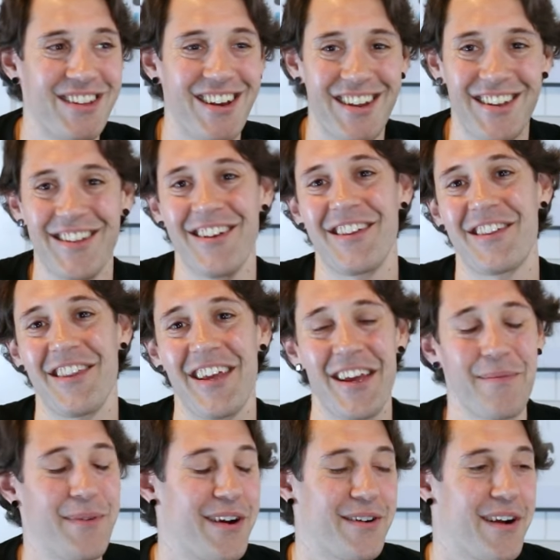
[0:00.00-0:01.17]
ridiculous. Like,
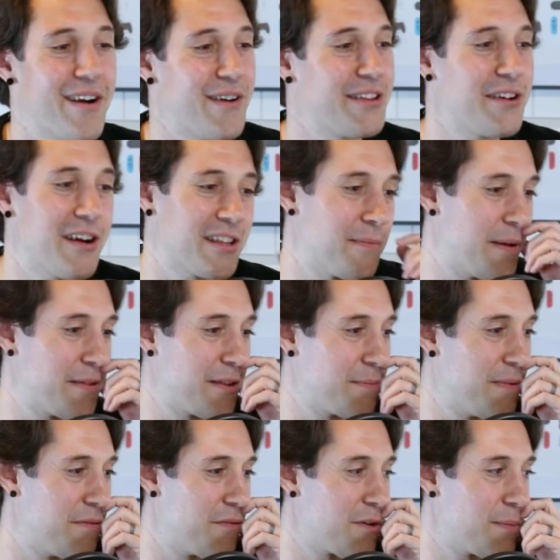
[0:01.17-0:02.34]
I mean, I already talked about this
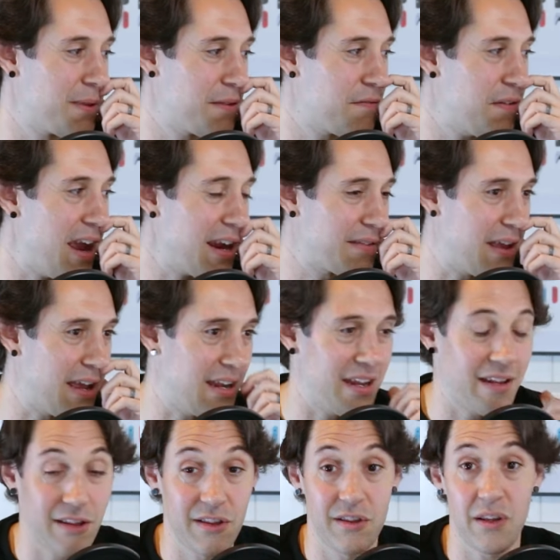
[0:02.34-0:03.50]
before, but the fact that
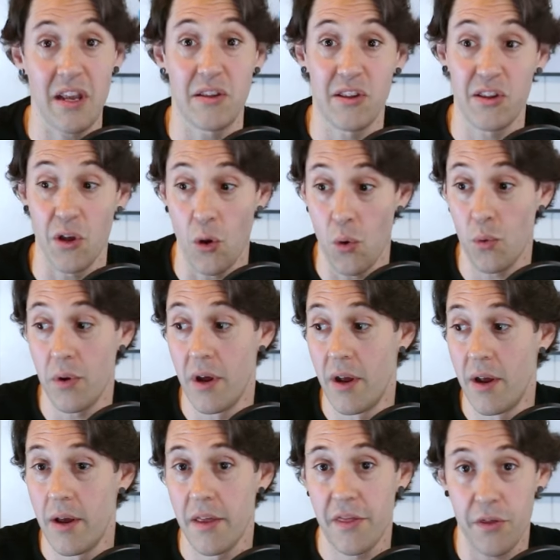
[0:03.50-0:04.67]
it's so
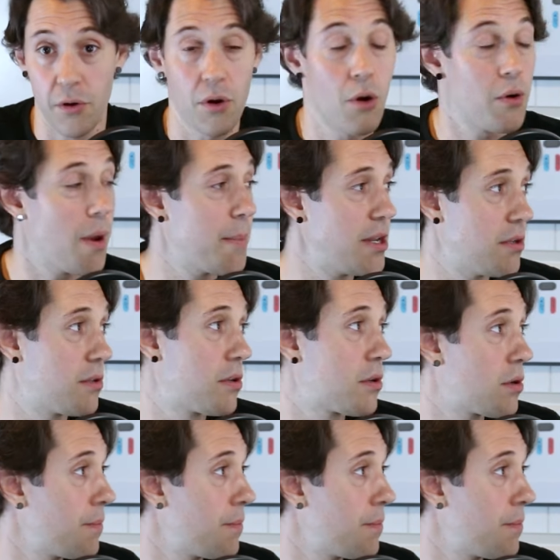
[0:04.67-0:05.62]
thorough. I mean,